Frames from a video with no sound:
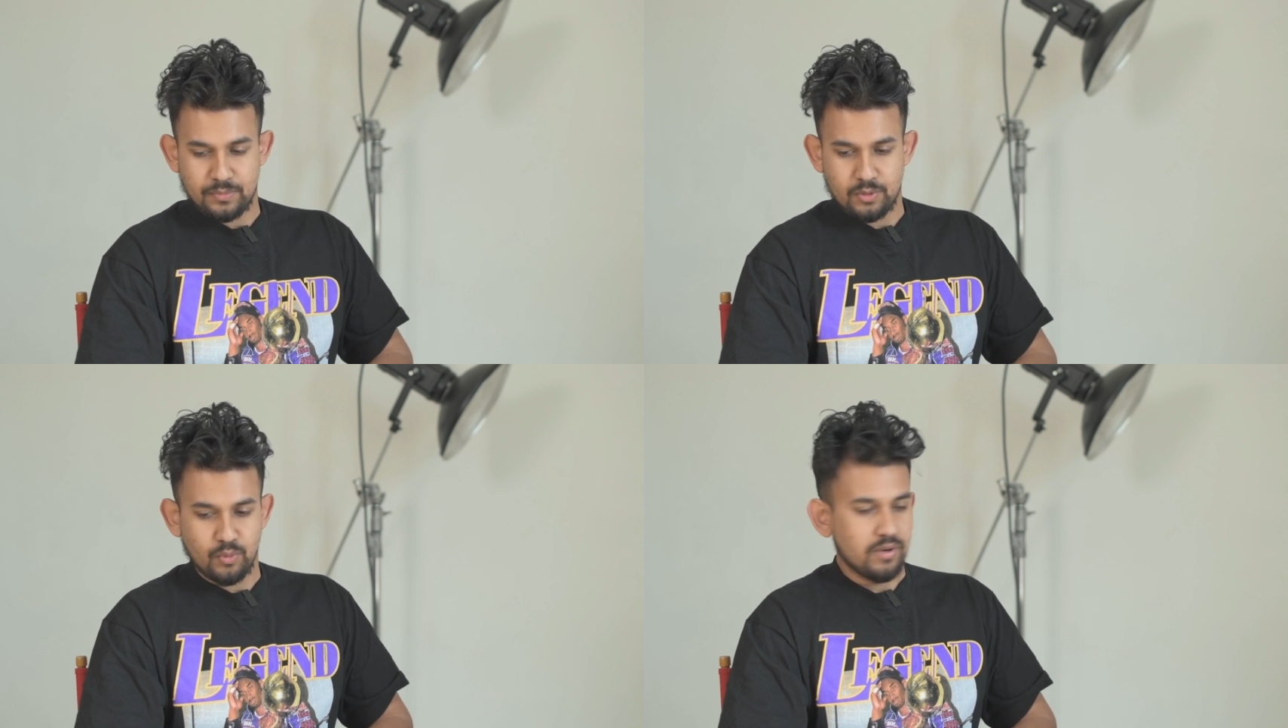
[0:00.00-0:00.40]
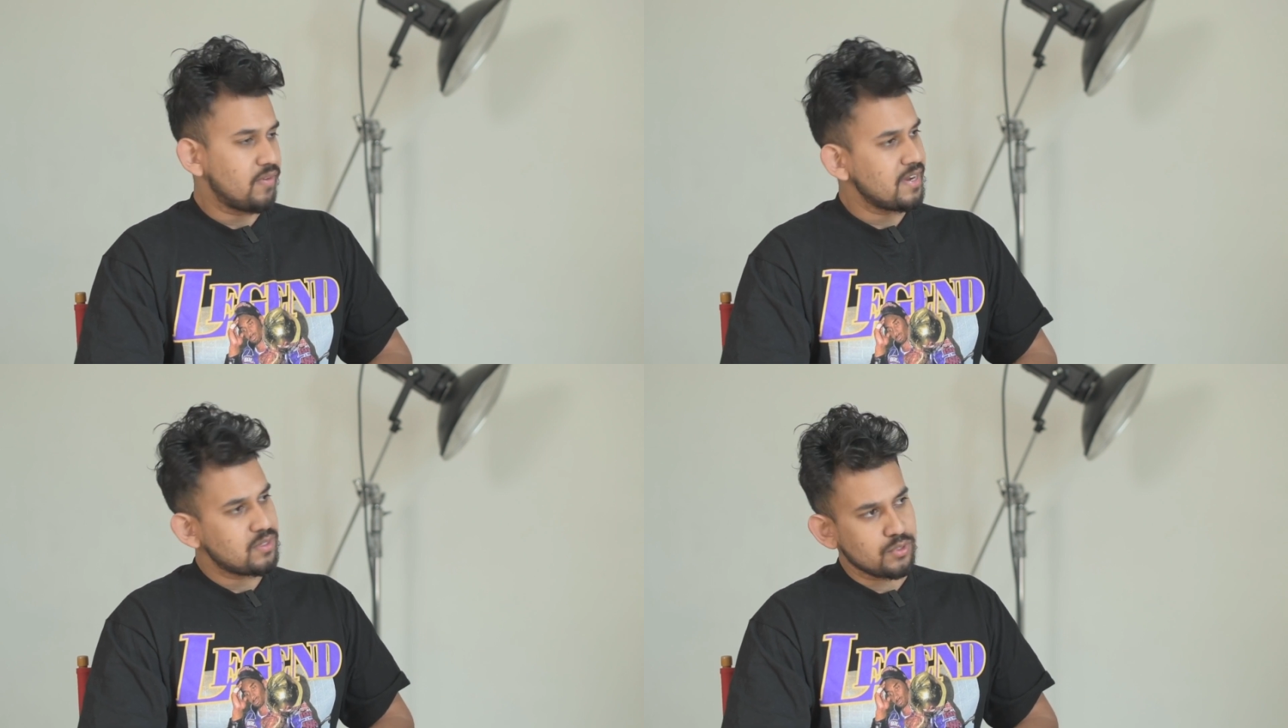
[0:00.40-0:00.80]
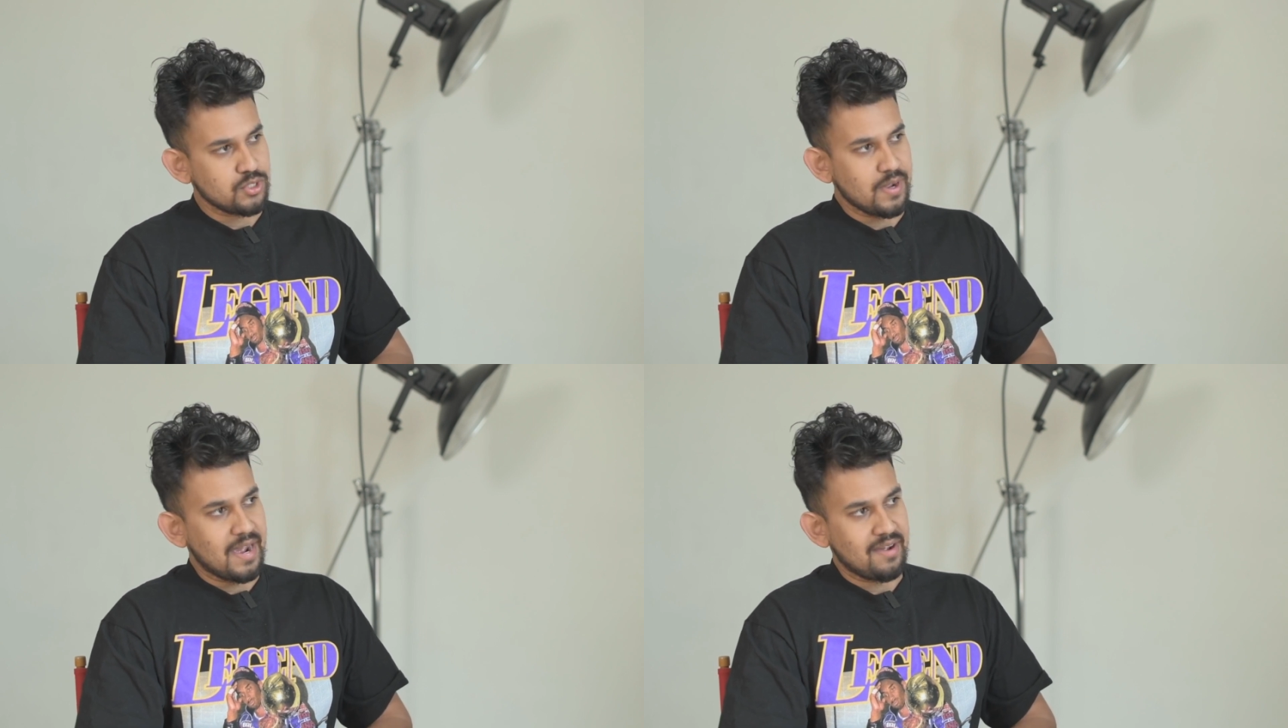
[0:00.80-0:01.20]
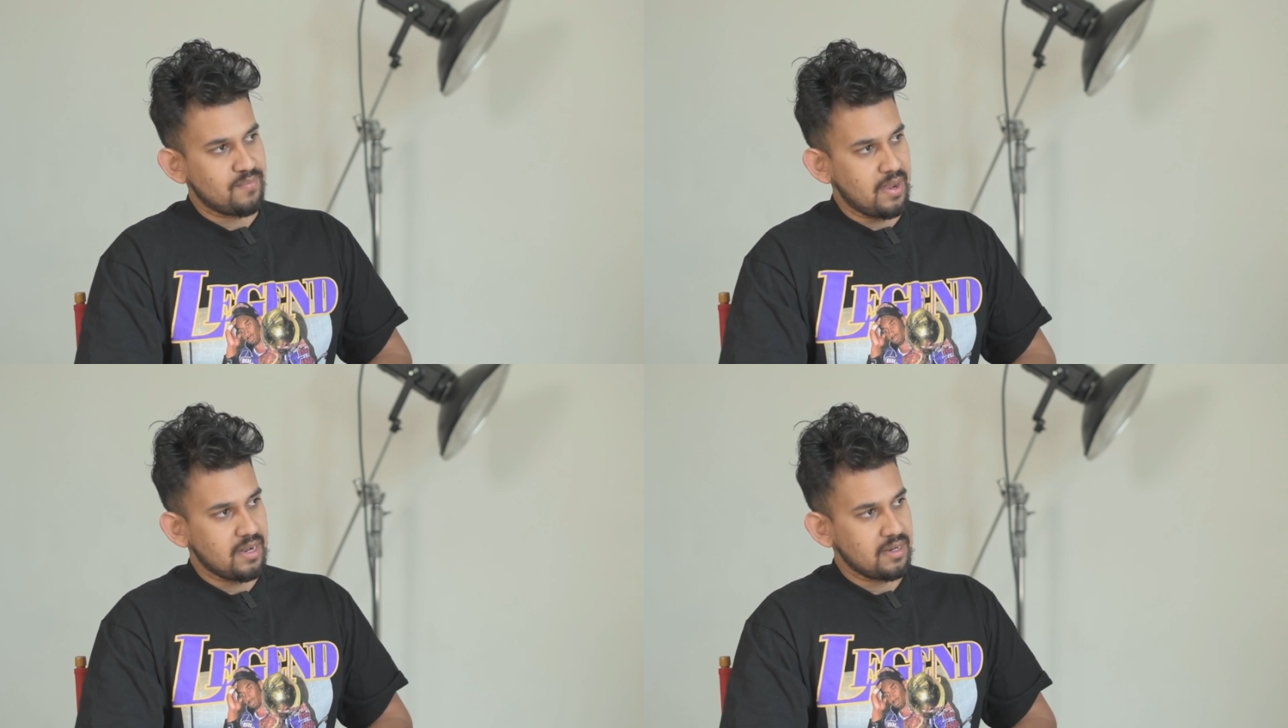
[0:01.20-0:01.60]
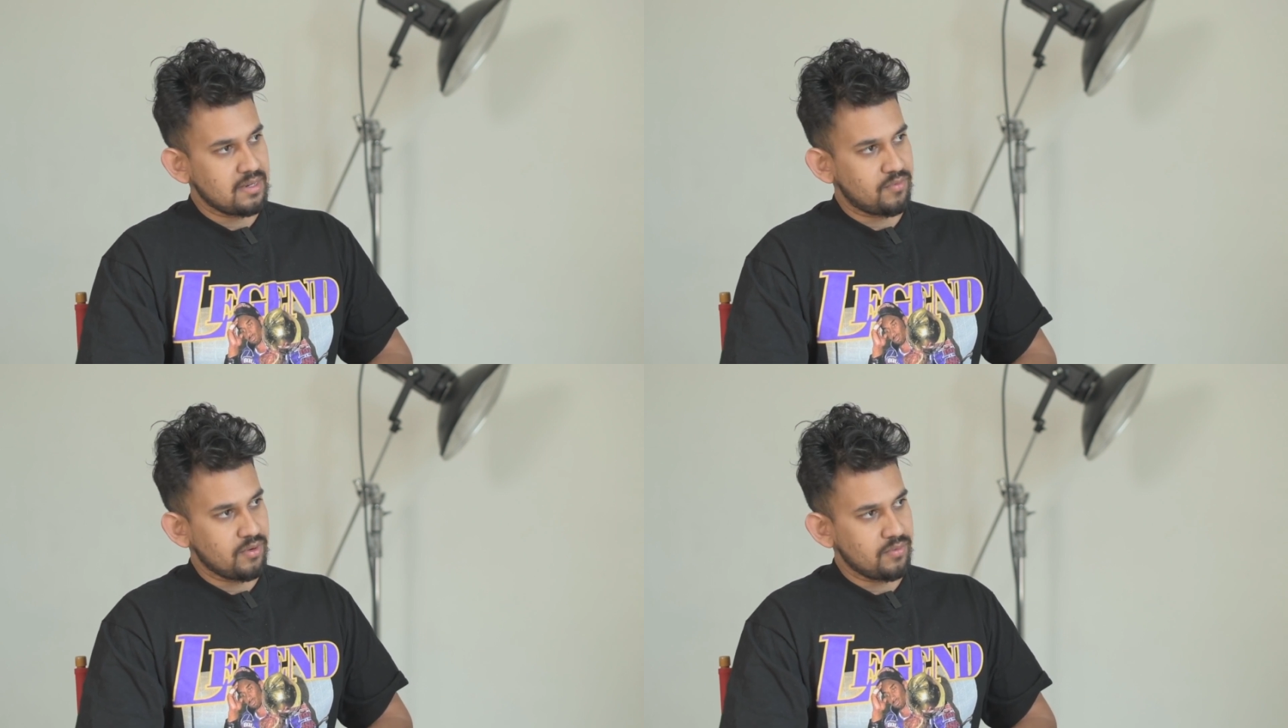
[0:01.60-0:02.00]
What advice would you have, man,
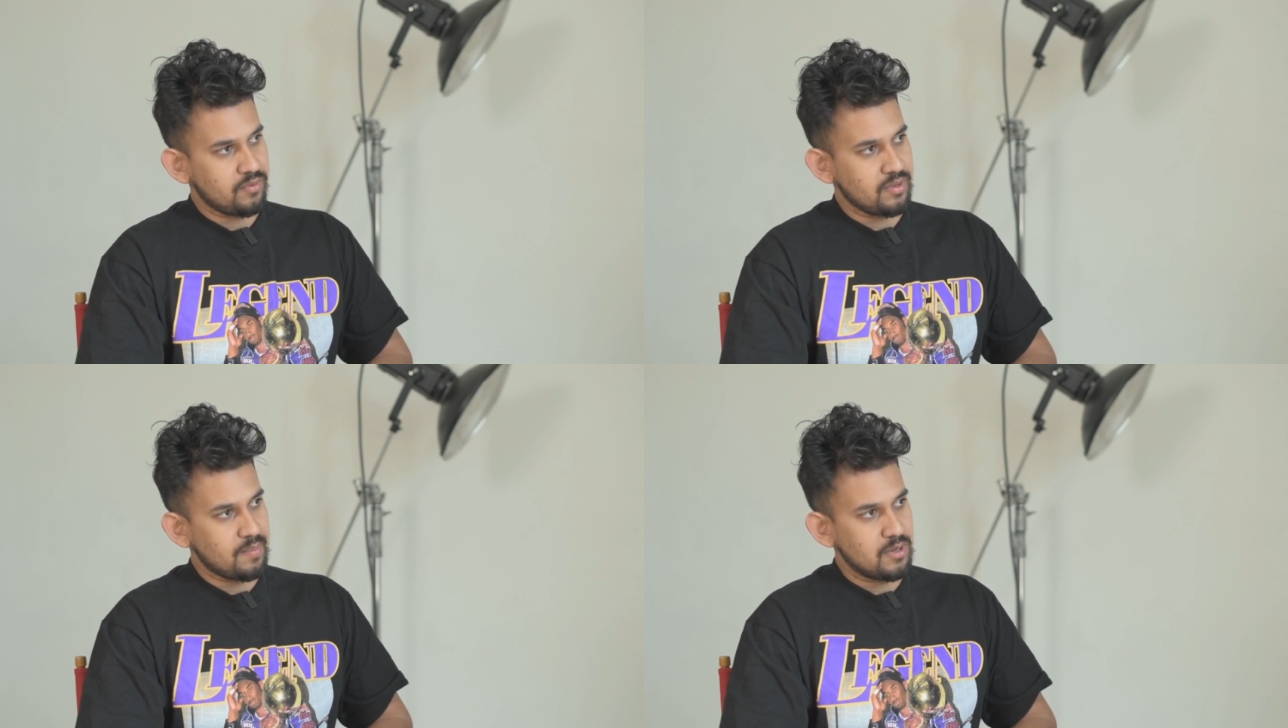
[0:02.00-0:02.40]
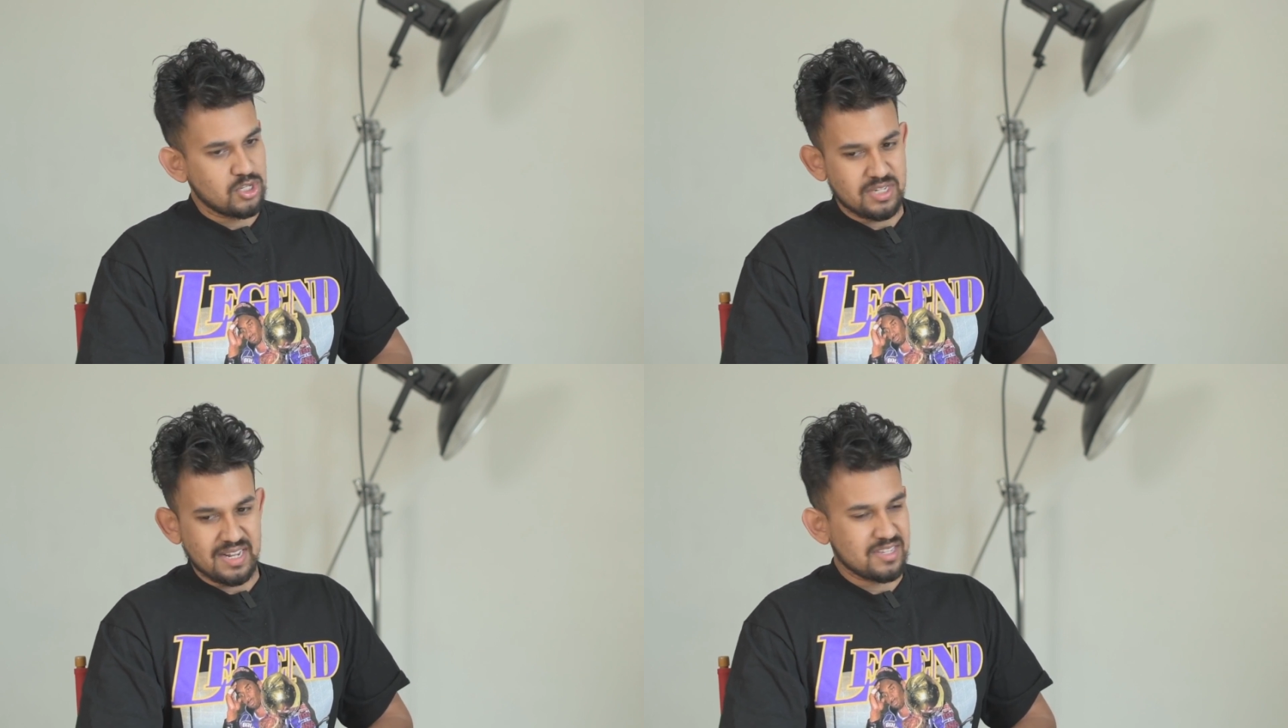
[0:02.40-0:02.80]
for them to just get